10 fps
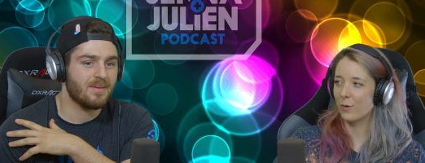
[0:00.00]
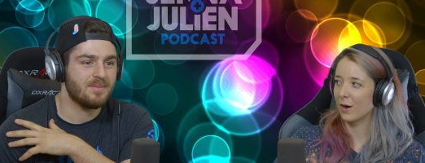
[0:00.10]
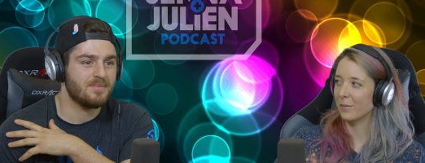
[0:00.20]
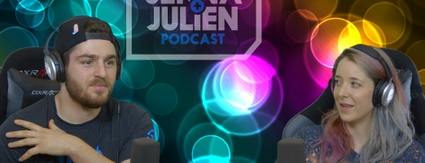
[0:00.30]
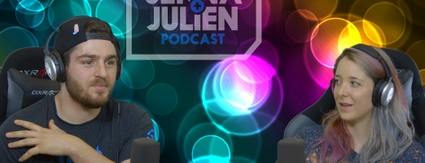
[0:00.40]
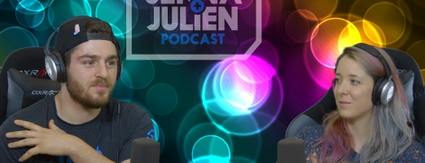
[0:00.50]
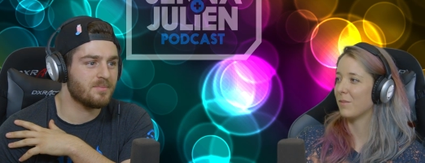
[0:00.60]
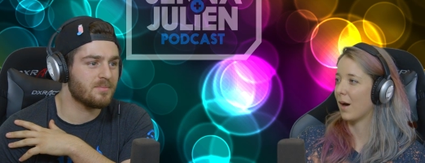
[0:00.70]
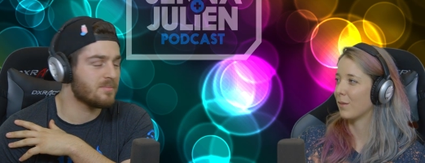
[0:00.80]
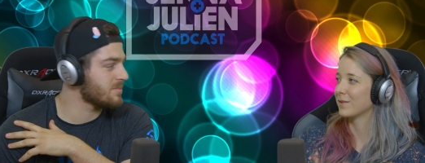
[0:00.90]
Speaker 1: Kermit,
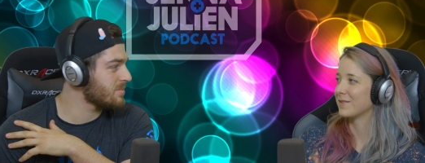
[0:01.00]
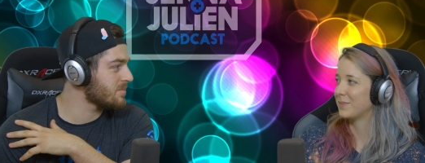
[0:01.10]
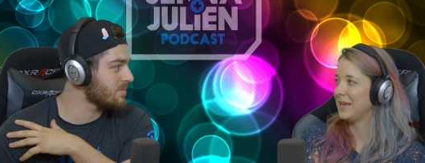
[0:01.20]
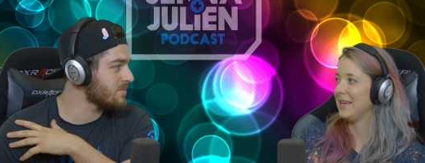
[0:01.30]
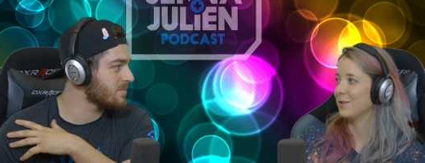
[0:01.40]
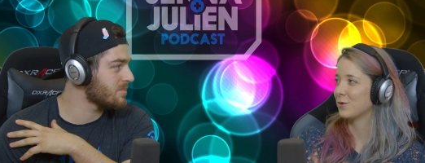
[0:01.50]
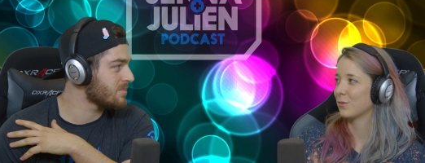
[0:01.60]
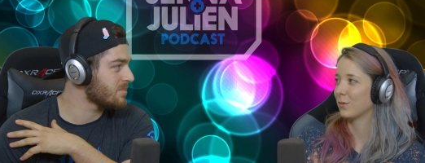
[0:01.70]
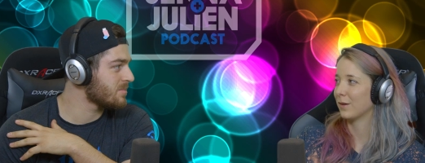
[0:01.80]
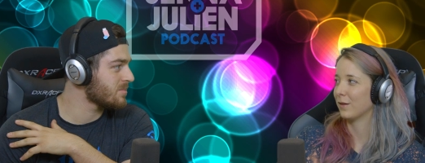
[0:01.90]
Marbles, and Peach
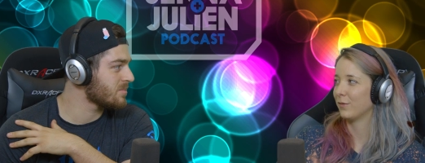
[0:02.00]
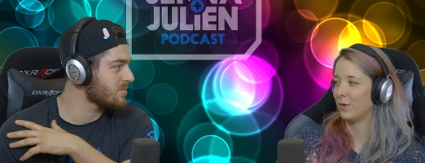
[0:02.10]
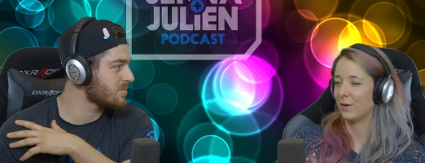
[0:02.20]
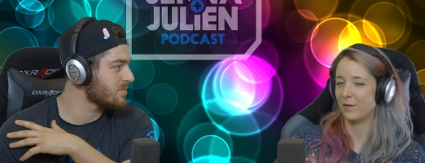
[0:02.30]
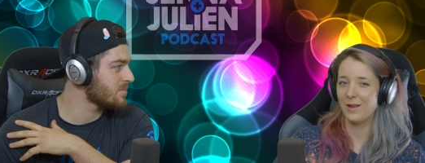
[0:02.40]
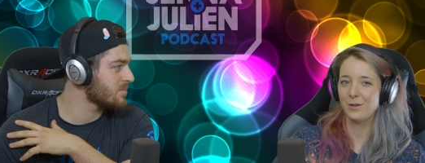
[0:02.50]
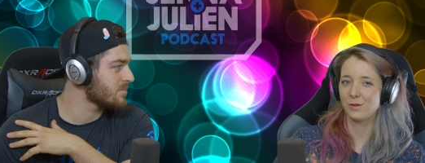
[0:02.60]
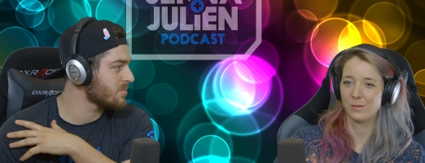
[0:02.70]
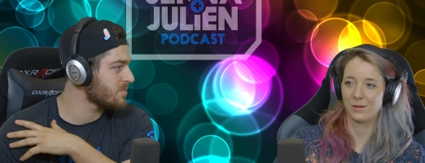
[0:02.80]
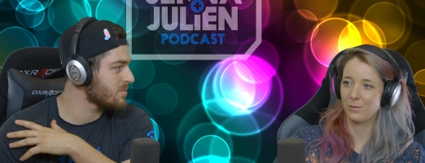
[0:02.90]
were a fruit or a
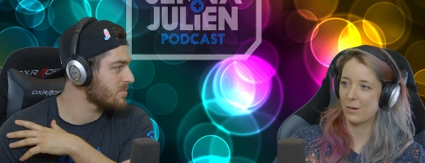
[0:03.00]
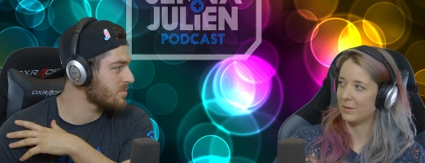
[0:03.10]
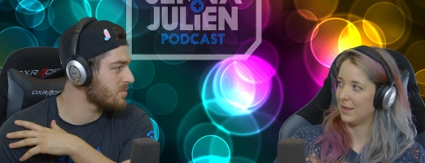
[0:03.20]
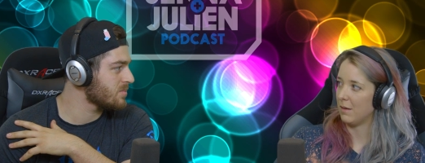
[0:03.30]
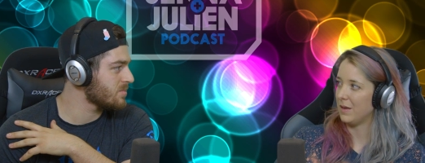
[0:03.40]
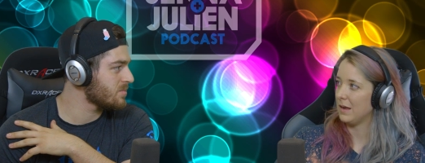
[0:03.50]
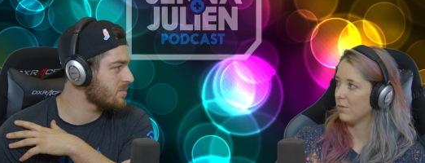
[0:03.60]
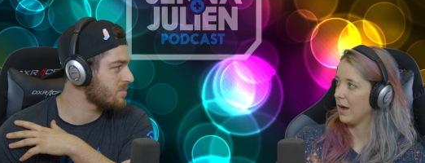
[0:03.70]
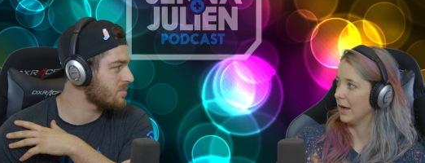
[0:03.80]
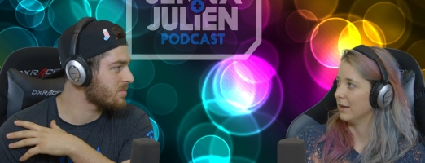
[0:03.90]
vegetable, what would they be
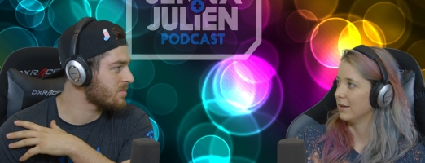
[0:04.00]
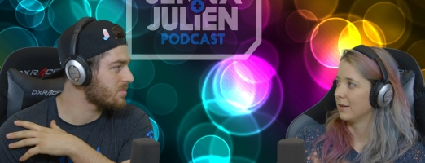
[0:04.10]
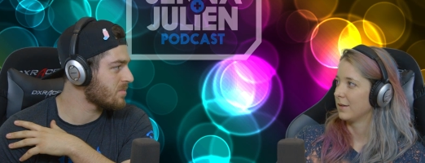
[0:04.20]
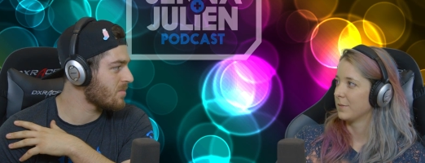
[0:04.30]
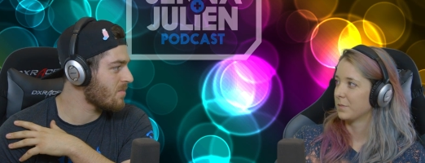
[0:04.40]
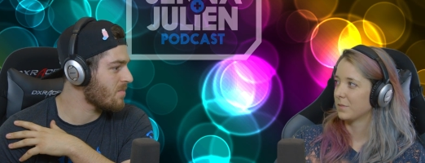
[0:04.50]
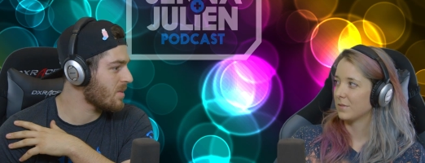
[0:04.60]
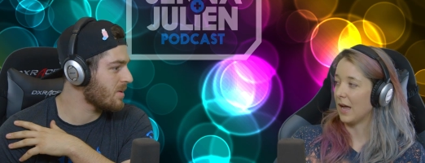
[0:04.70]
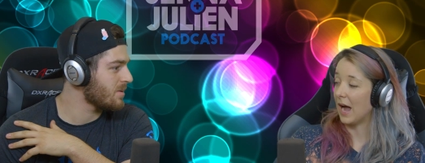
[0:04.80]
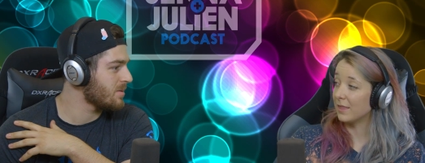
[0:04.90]
and why?
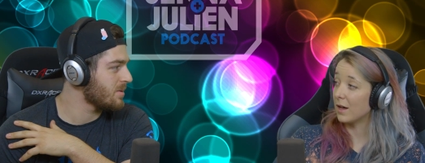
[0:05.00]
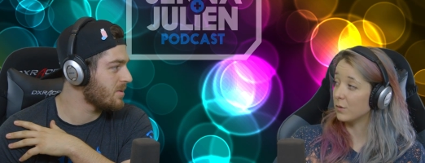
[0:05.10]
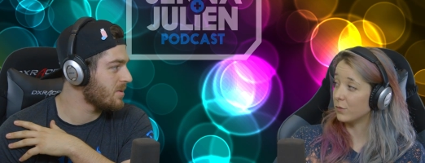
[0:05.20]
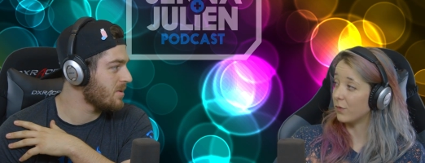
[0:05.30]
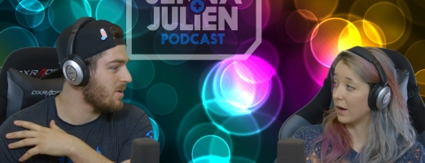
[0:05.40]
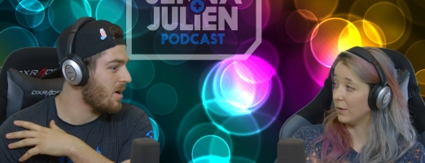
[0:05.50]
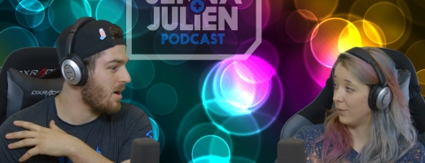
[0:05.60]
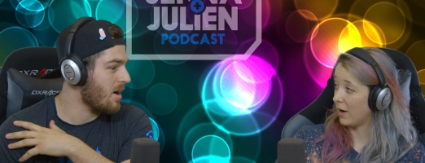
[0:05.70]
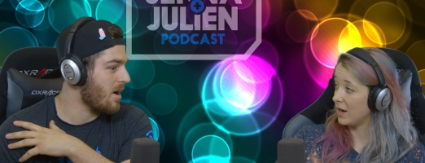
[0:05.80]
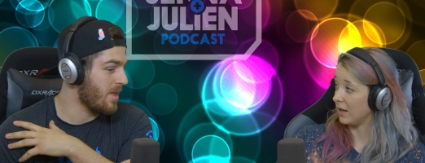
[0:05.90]
I thought it was fucking
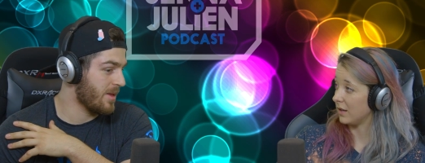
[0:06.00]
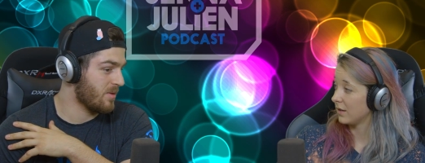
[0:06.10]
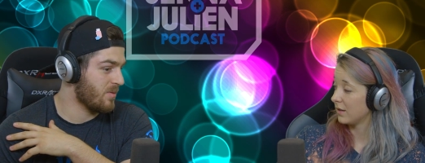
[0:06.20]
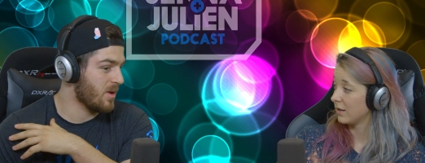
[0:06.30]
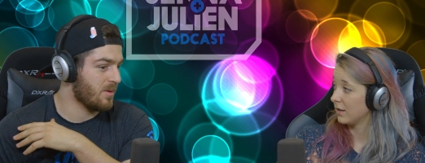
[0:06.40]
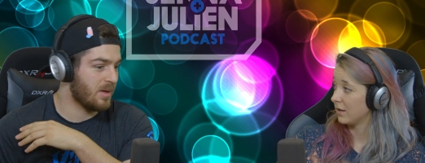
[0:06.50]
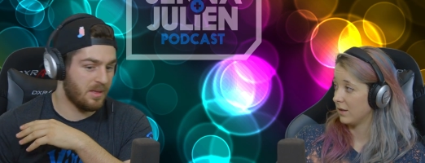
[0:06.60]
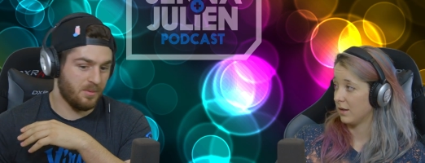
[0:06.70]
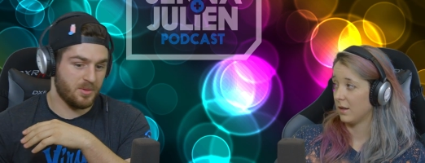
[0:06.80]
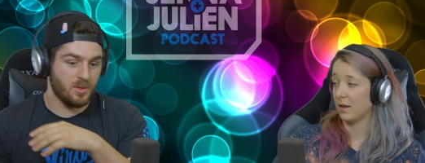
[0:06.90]
funny.
Speaker 2: I think it's funny. I
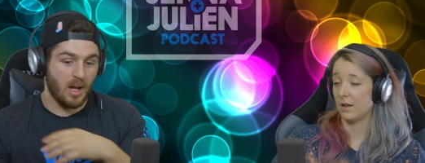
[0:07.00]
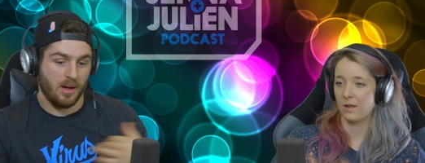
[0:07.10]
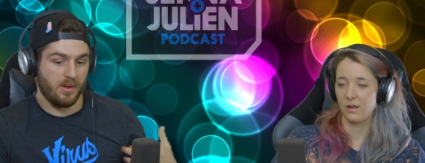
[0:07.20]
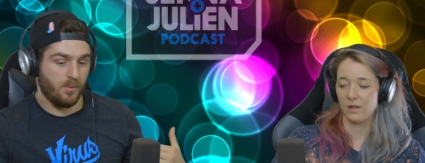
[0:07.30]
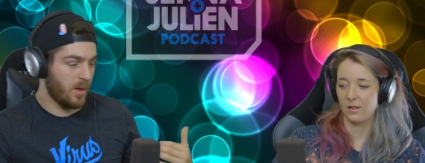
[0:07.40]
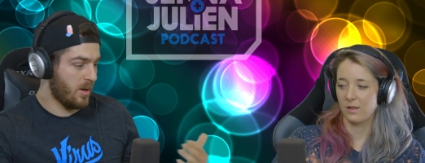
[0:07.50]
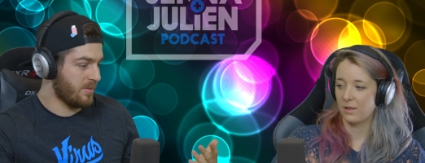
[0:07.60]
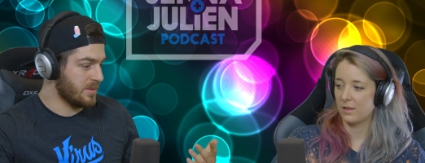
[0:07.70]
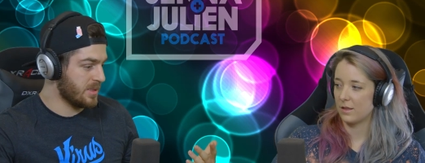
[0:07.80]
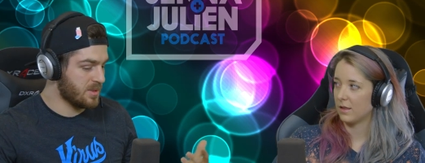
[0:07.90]
think we should do it. We already
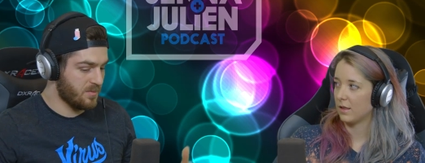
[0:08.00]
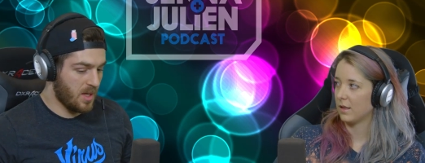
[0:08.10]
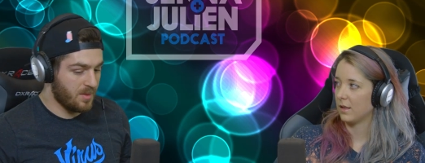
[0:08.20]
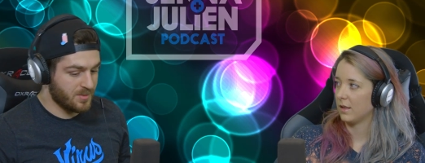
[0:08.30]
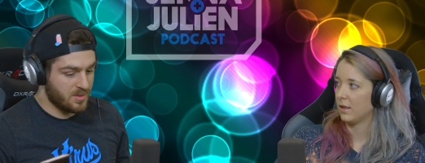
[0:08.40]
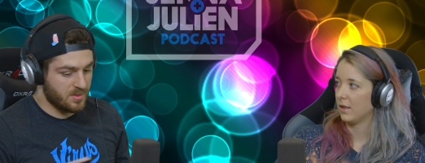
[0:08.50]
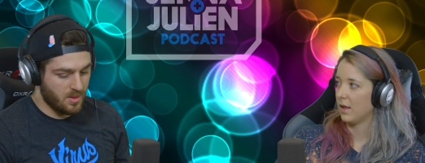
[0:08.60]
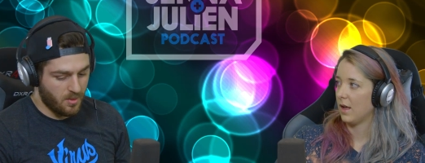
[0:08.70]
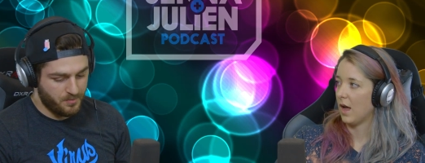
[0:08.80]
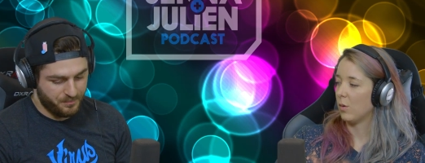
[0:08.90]
have lists of names,
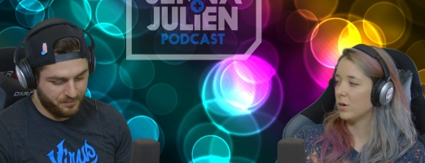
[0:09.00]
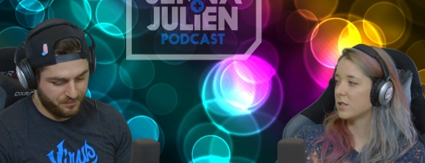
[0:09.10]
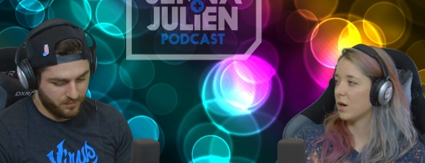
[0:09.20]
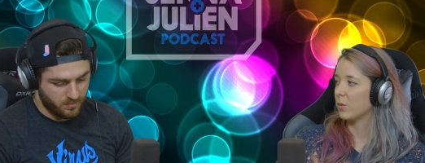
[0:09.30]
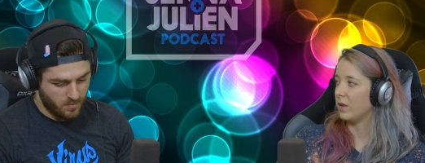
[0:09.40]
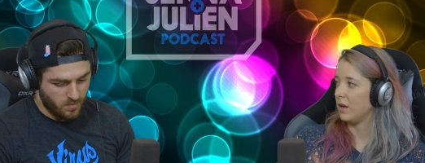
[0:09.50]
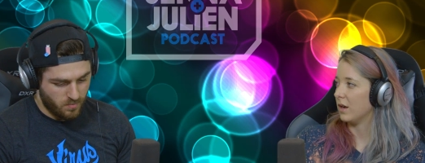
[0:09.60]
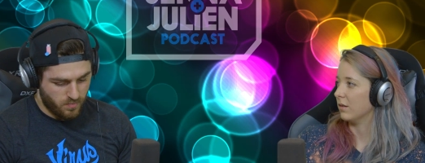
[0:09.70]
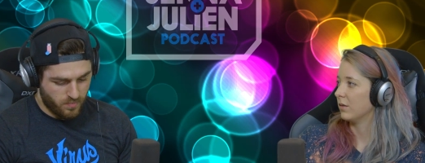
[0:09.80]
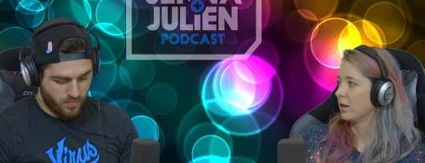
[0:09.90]
so.
Speaker 1: I want to start with
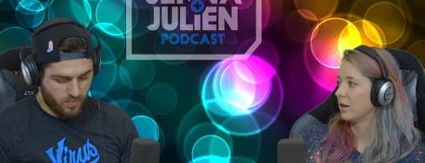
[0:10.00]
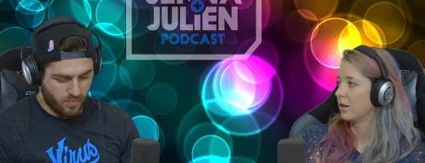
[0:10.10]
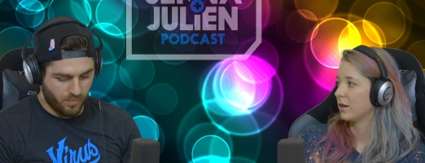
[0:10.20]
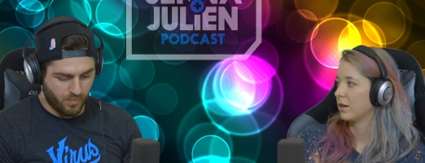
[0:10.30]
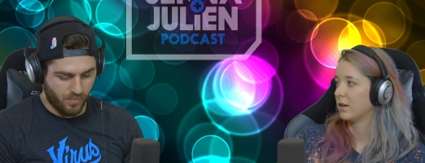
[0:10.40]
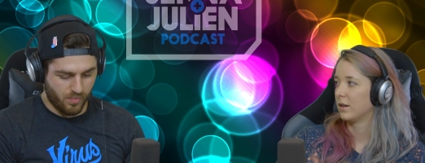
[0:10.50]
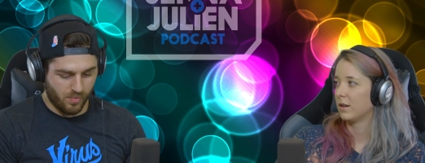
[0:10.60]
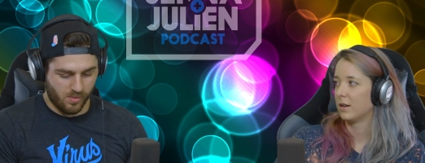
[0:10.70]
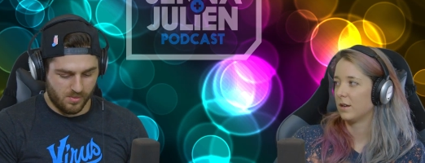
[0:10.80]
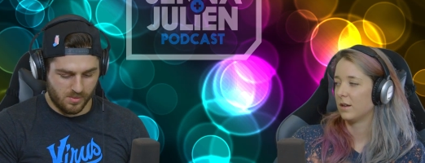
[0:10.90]
you.
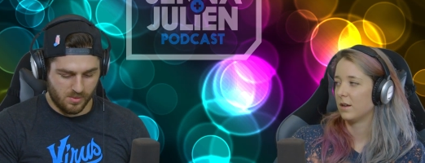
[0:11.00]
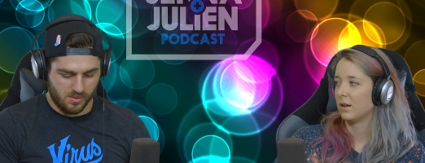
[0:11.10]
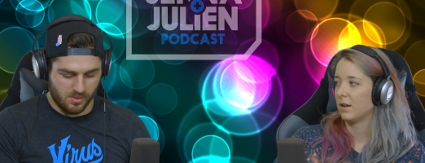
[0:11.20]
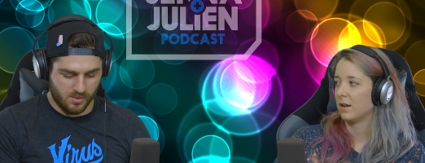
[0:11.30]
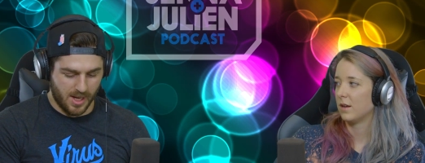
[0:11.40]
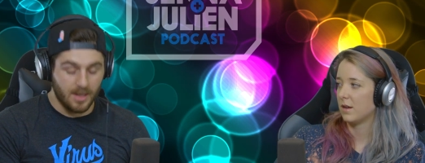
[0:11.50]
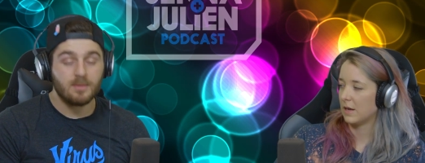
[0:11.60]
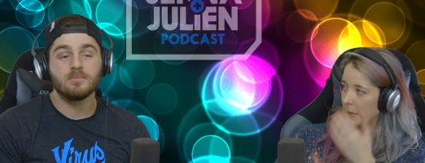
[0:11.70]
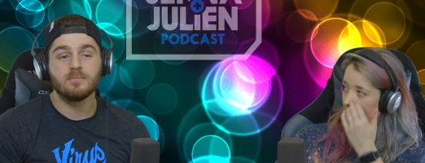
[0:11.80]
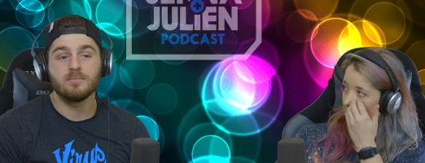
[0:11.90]
Speaker 2: Okay.